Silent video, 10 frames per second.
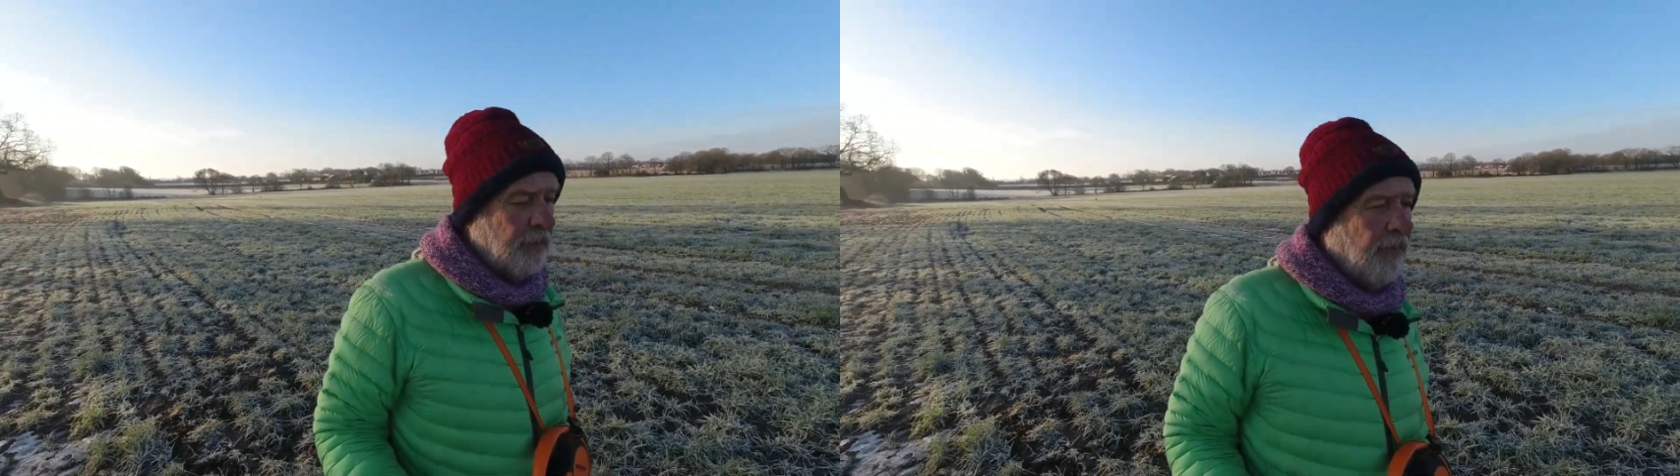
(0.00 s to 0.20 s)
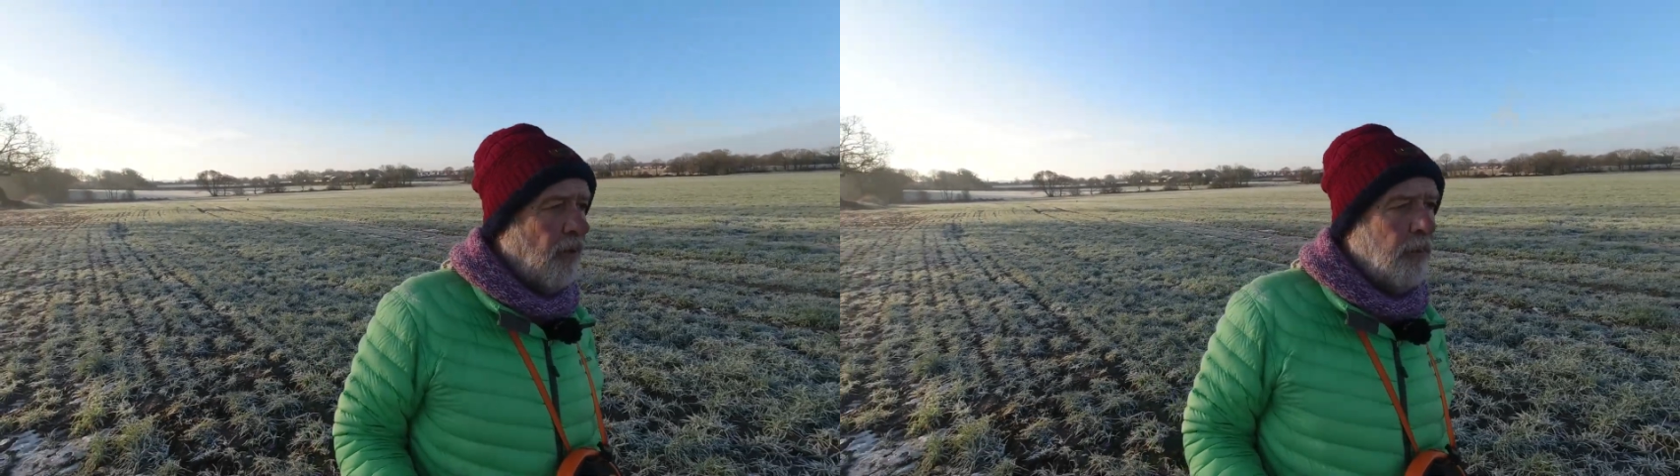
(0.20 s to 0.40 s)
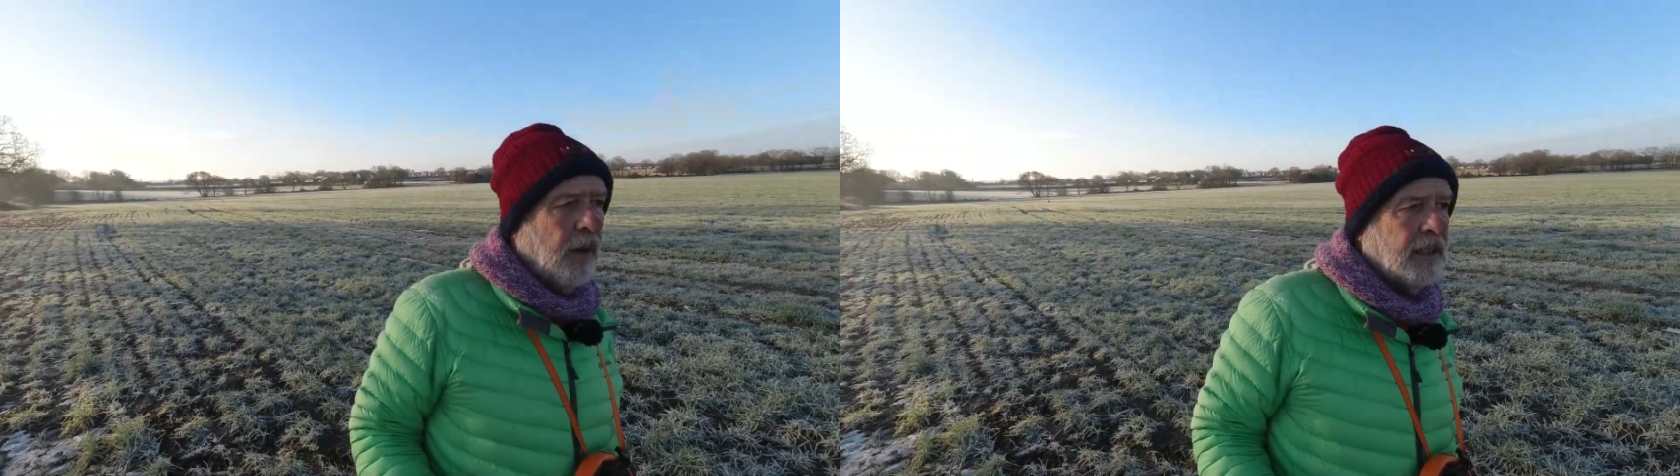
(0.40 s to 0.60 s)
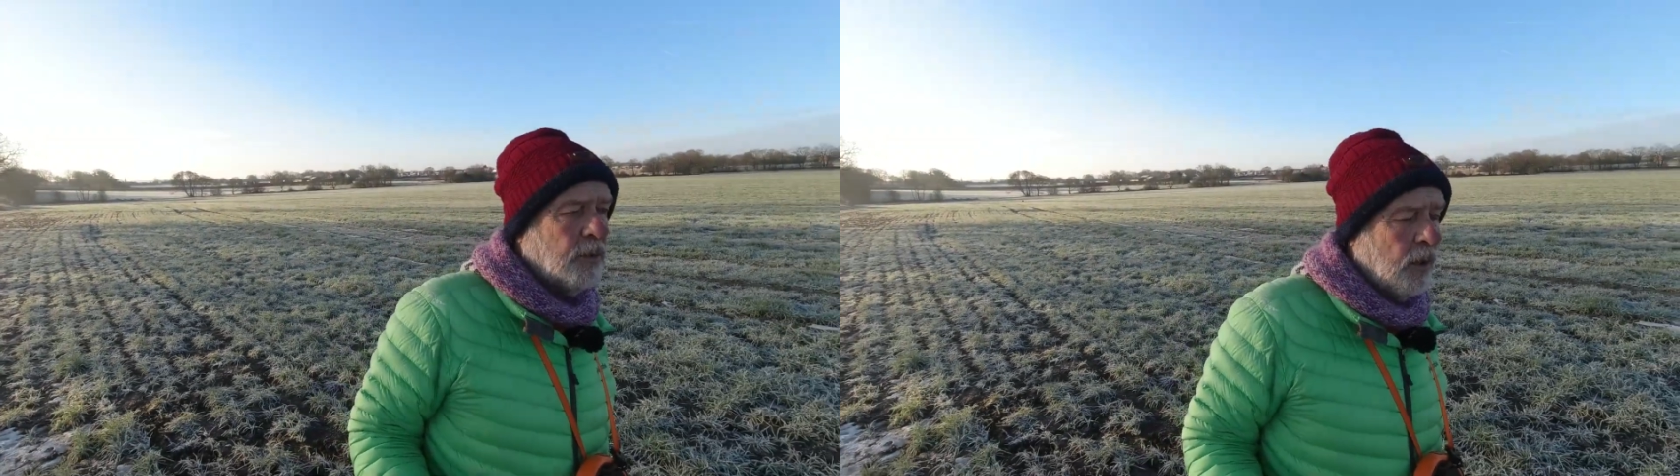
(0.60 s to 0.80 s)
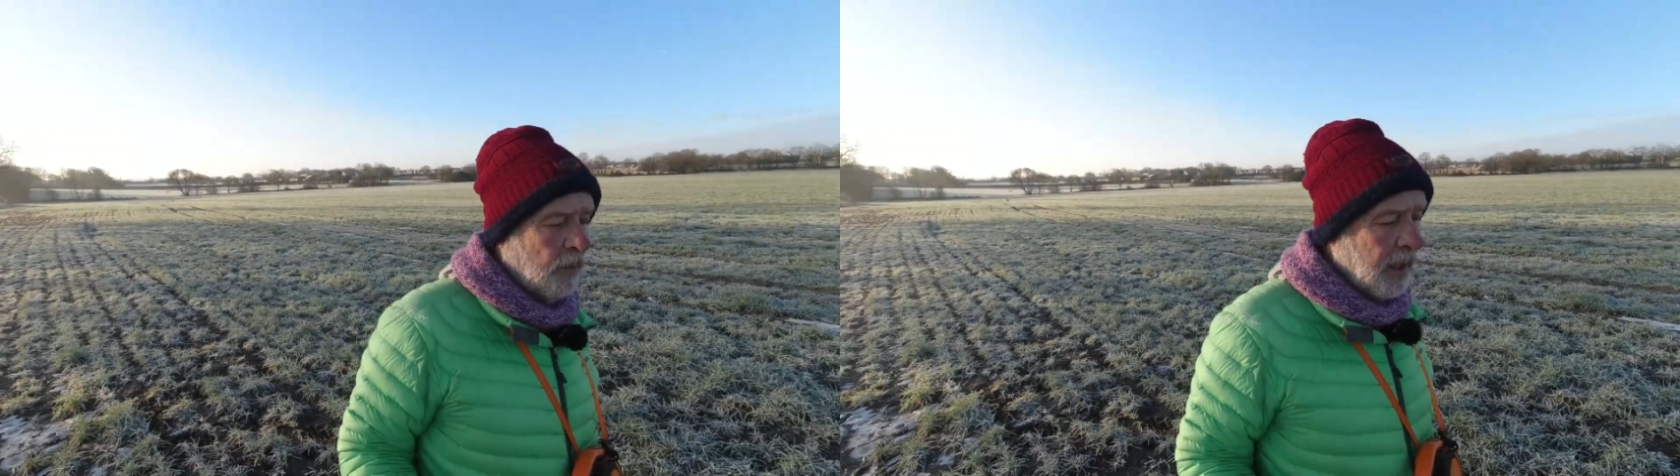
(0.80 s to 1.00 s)
footpaths
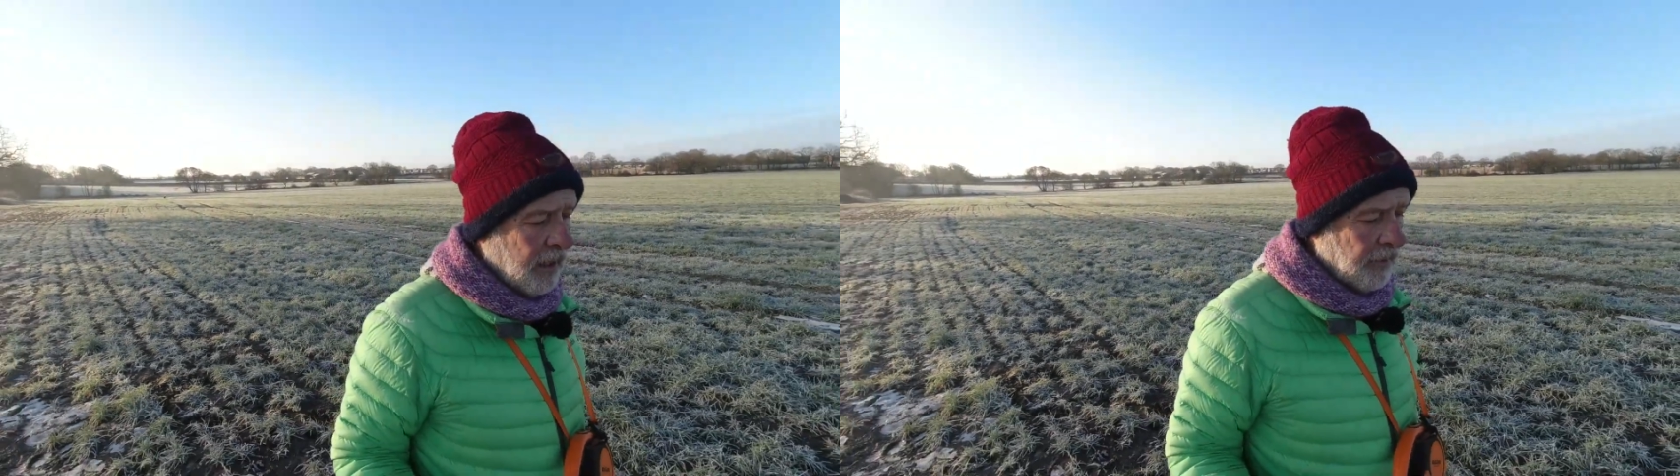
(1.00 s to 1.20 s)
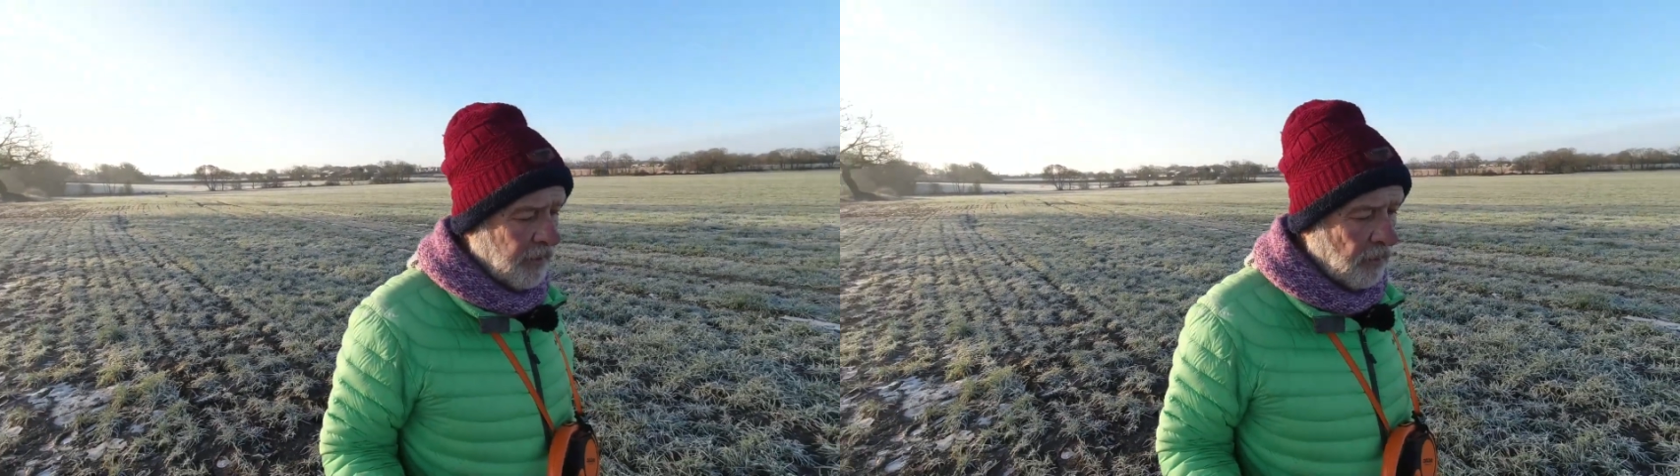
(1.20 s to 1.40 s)
where we are on the